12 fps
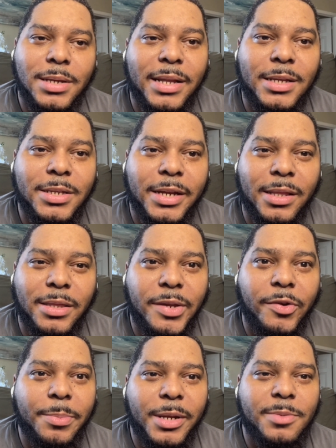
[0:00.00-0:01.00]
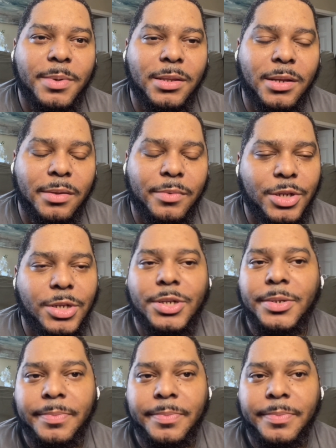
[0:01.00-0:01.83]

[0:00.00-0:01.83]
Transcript: I need to get knee replacement done, which